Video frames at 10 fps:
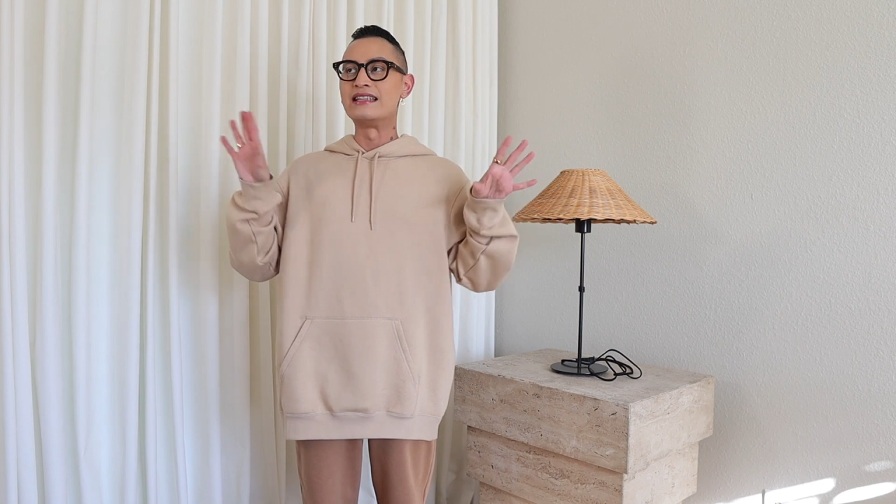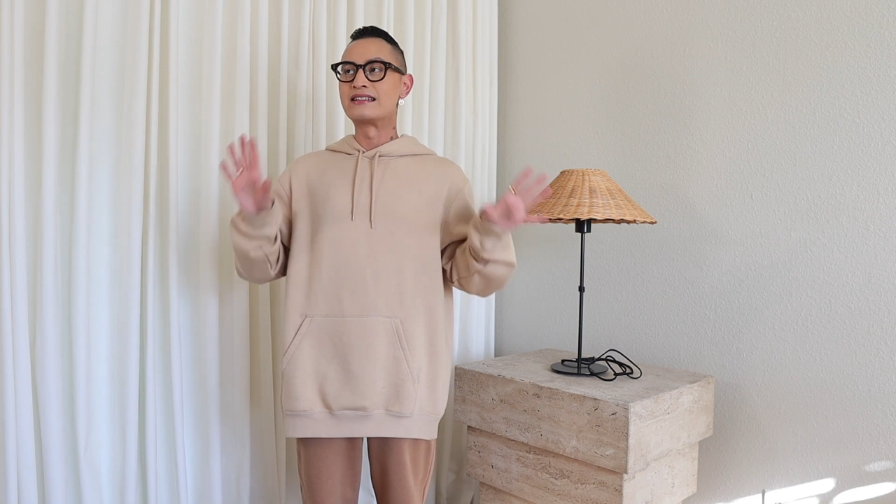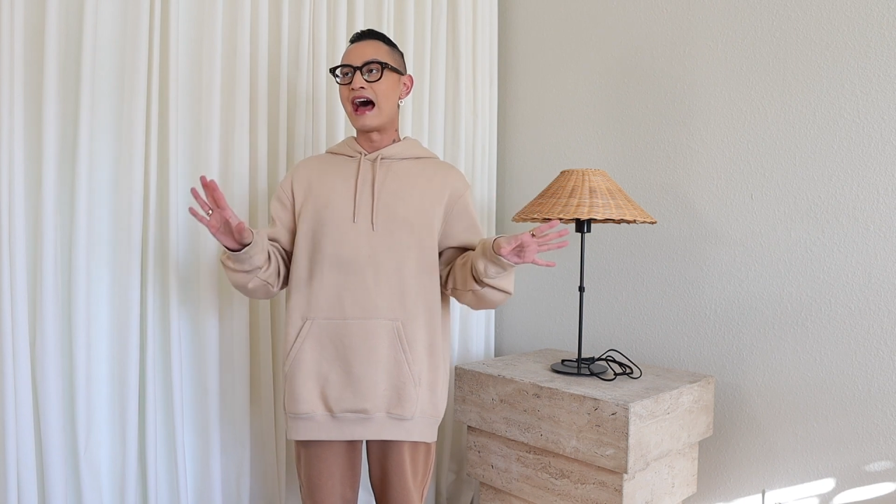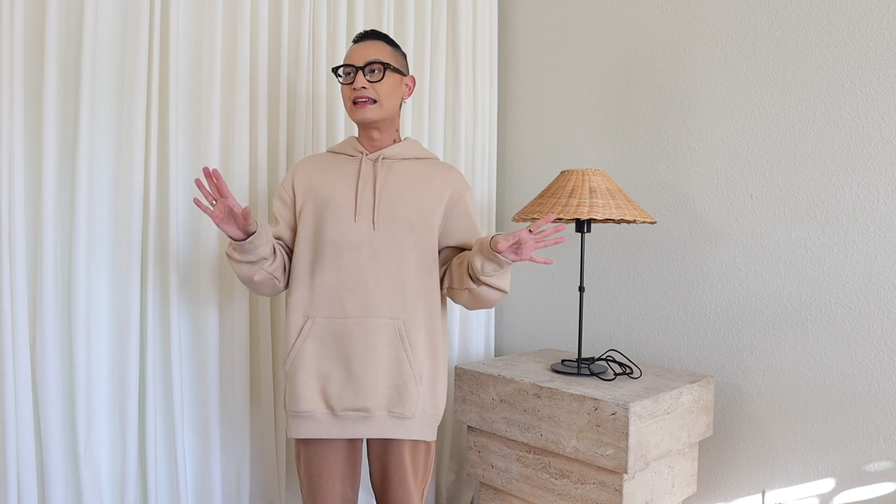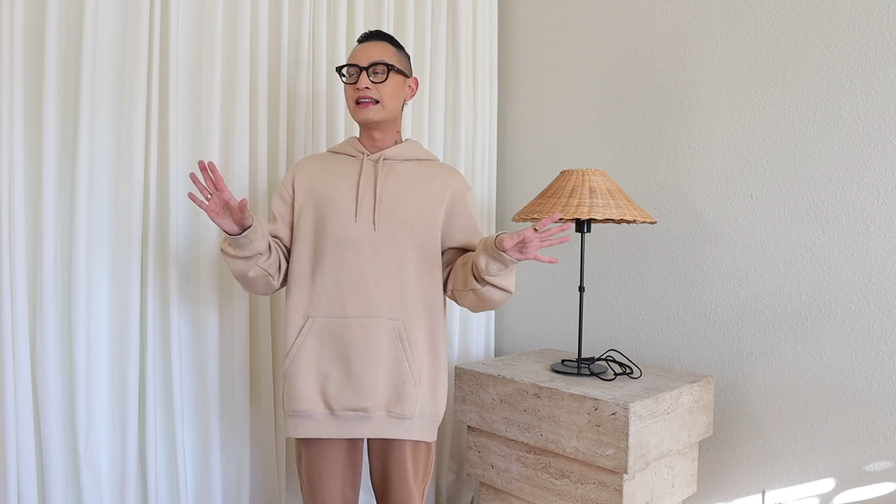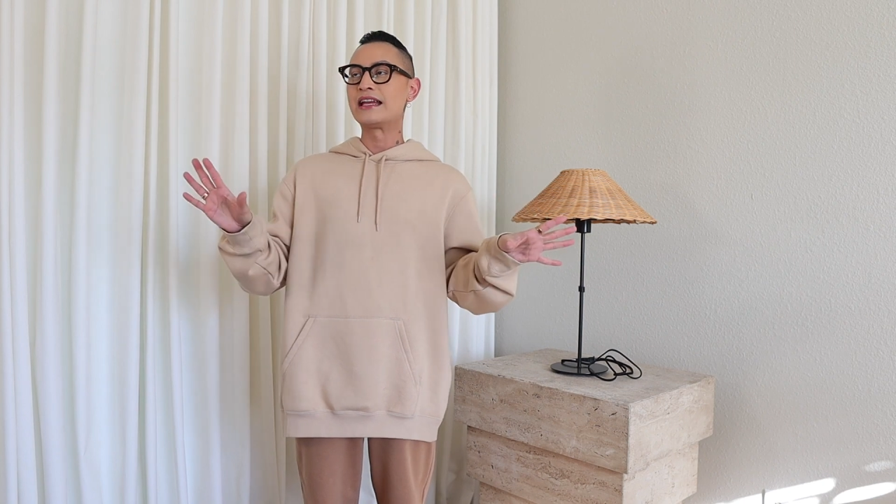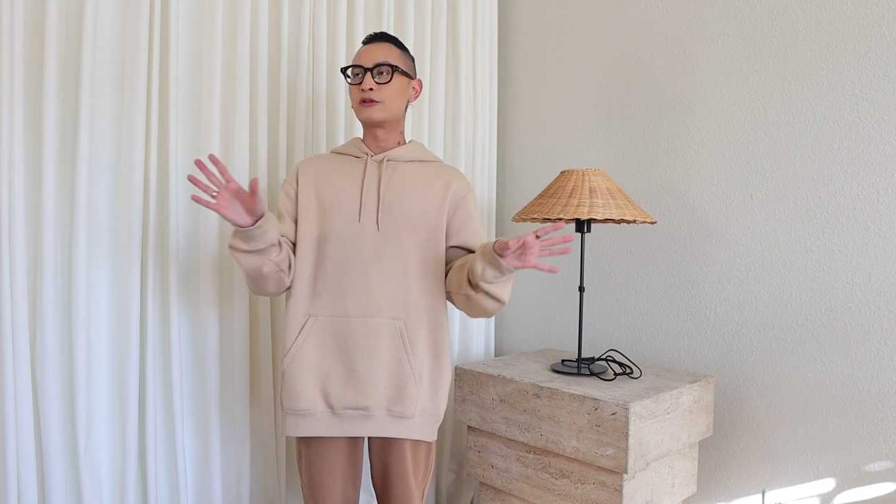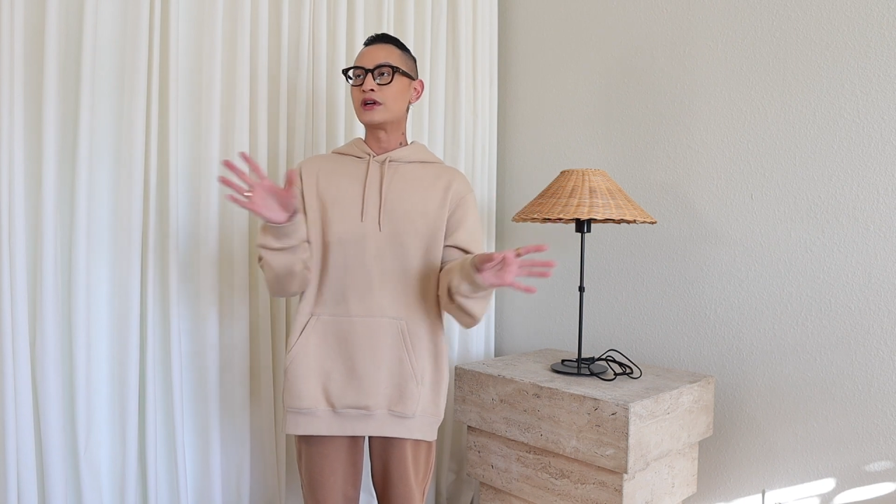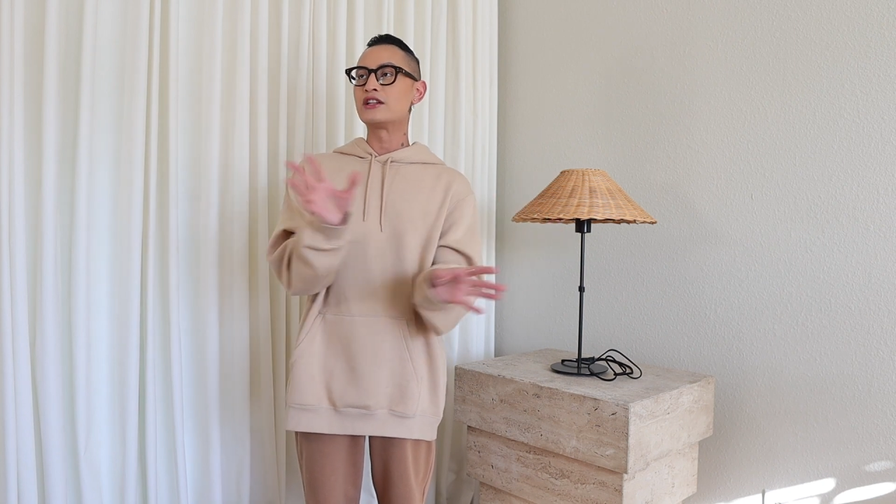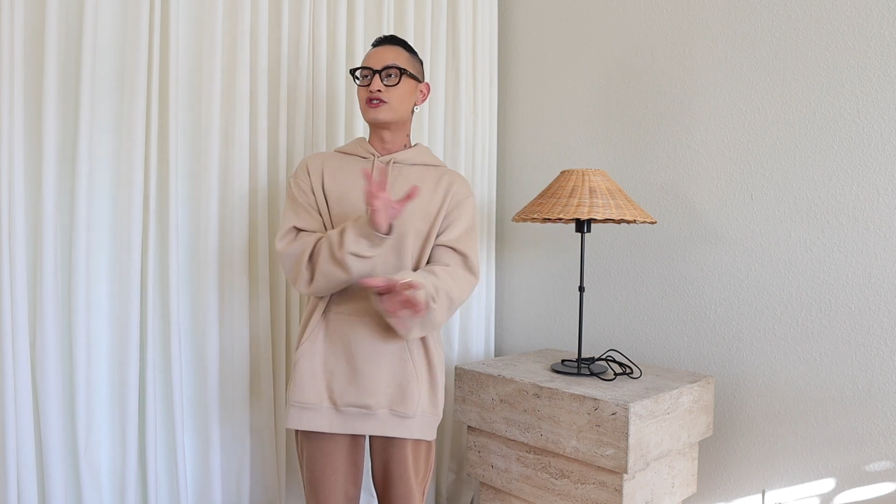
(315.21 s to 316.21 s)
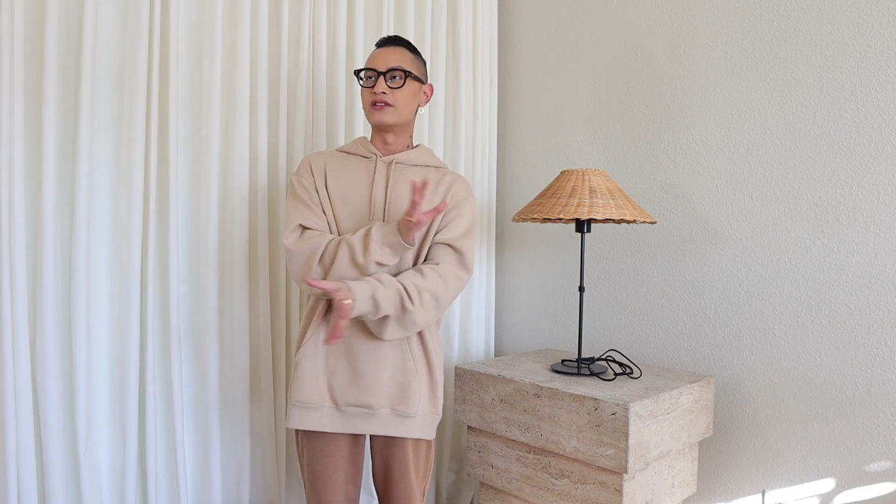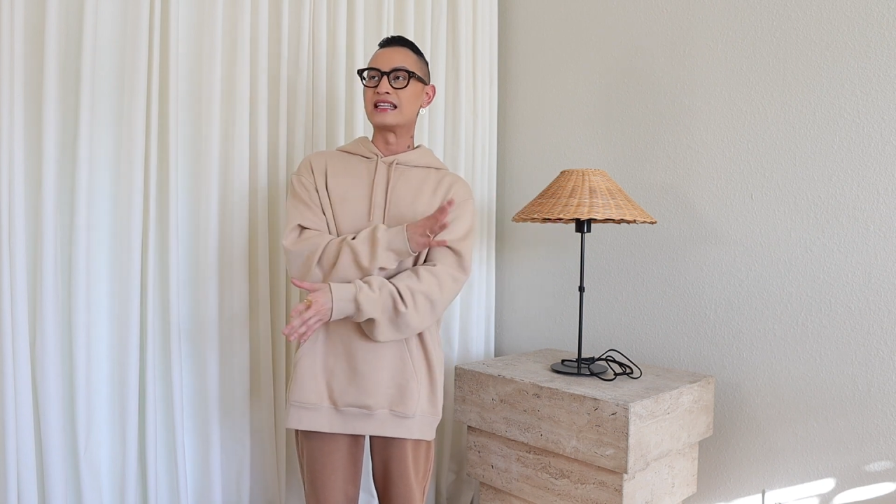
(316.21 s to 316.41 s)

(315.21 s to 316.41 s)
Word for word: design language